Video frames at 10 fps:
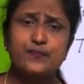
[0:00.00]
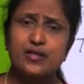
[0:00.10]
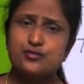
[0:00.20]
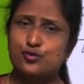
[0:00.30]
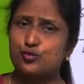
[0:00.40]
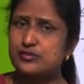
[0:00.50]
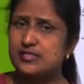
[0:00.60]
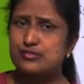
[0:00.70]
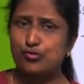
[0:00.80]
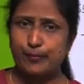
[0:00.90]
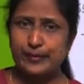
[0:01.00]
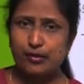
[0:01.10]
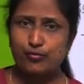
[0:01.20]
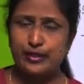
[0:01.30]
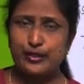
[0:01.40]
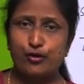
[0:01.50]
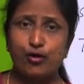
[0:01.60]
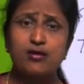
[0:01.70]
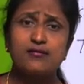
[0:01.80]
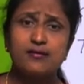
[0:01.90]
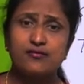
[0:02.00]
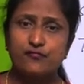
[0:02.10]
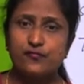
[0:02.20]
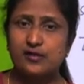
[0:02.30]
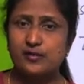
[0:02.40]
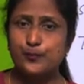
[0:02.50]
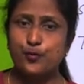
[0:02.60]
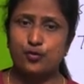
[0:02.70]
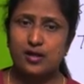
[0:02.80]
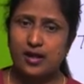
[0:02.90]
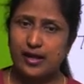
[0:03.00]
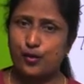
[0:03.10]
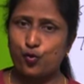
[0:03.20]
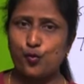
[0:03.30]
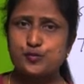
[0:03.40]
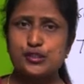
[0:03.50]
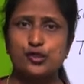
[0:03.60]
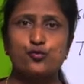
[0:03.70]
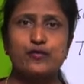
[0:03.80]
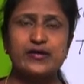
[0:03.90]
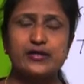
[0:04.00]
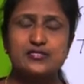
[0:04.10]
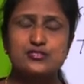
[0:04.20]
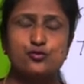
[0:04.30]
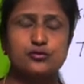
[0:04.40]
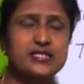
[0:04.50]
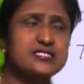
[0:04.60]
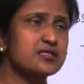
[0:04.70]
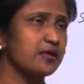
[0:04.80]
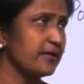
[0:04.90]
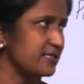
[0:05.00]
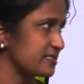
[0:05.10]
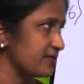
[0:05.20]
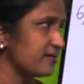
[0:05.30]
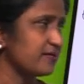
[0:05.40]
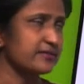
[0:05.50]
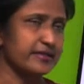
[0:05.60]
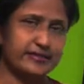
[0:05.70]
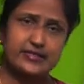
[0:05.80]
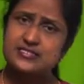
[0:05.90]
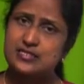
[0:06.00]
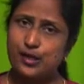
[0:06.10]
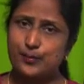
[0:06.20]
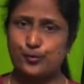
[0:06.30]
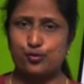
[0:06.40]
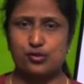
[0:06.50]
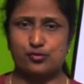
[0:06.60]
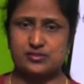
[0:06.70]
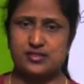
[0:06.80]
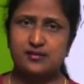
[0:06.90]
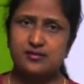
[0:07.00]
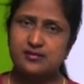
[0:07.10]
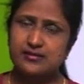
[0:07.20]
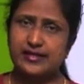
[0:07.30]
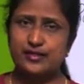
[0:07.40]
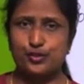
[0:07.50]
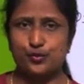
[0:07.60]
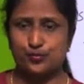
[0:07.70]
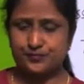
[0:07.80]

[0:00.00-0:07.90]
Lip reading: So, you just copy down in your workbook. I hope children who have understood this lesson, that is pronouns. Thank you.